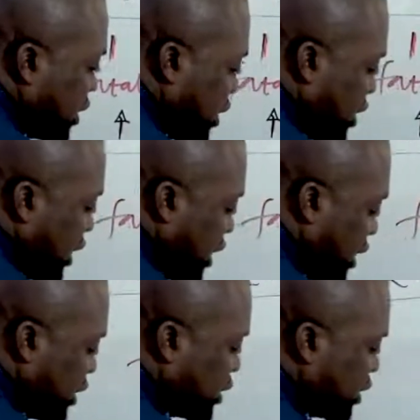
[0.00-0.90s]

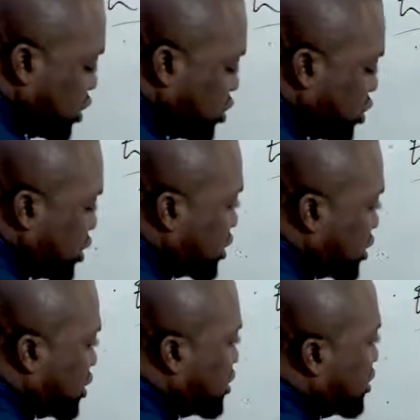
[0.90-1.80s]
Indirect injuries
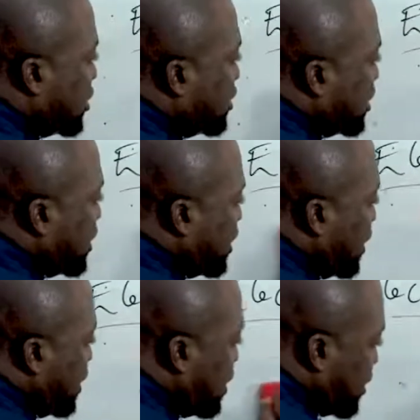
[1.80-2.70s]

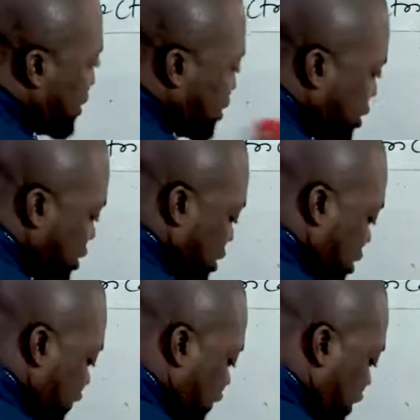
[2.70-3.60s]

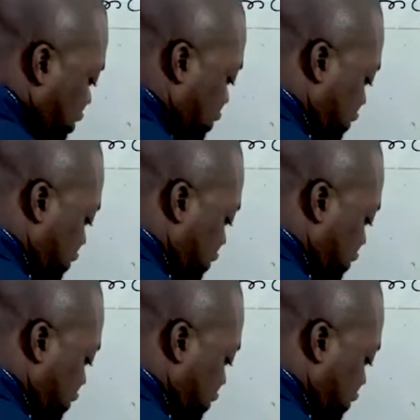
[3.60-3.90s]
in effect of